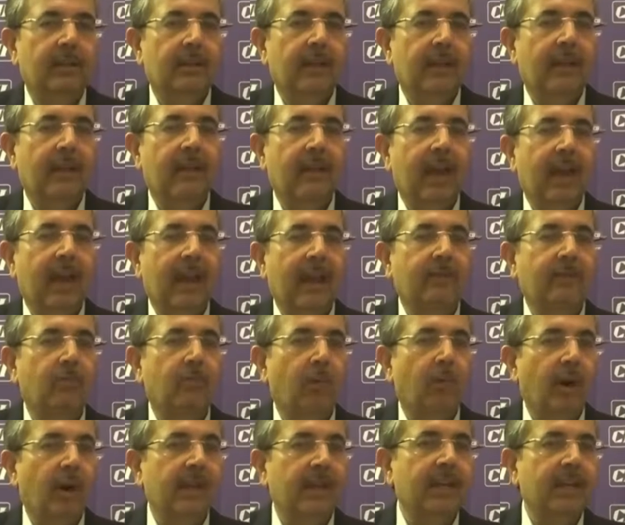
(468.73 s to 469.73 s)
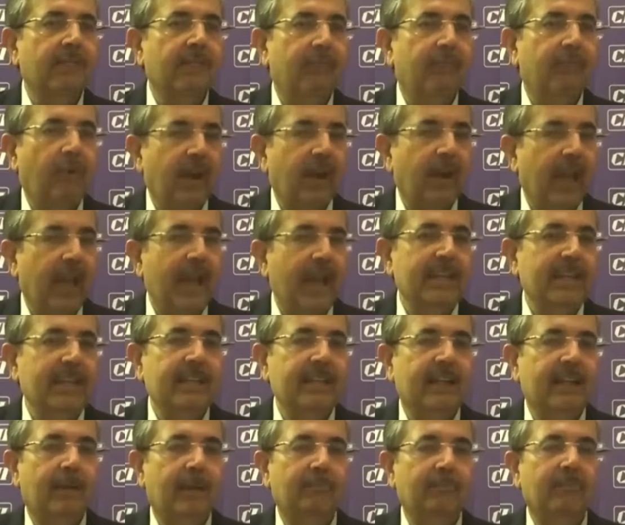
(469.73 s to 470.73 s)
and working for any company in
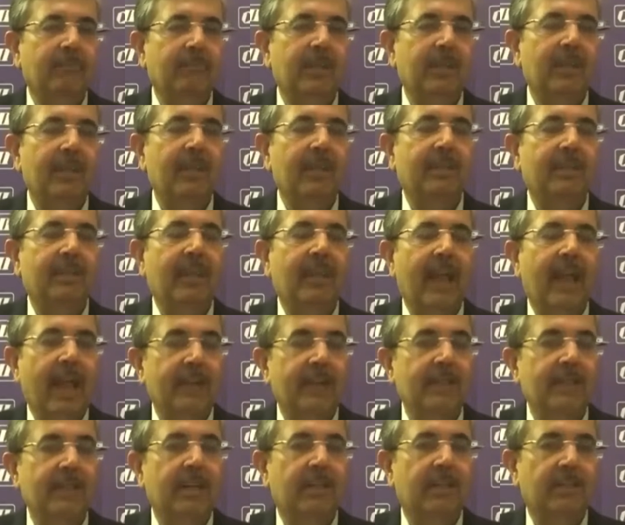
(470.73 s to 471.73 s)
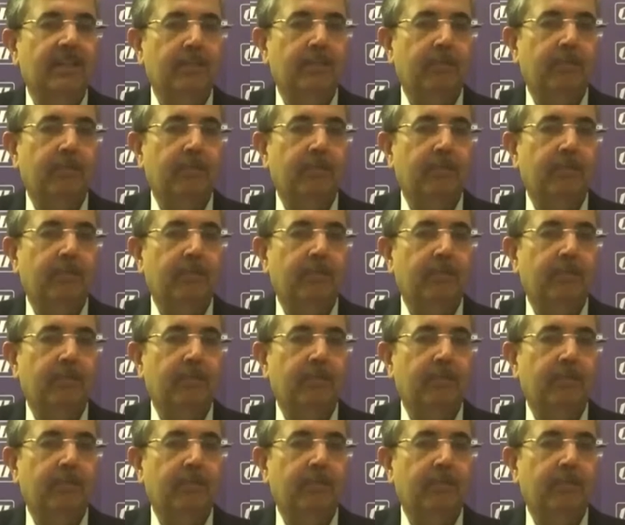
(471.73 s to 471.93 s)
any other part of the world.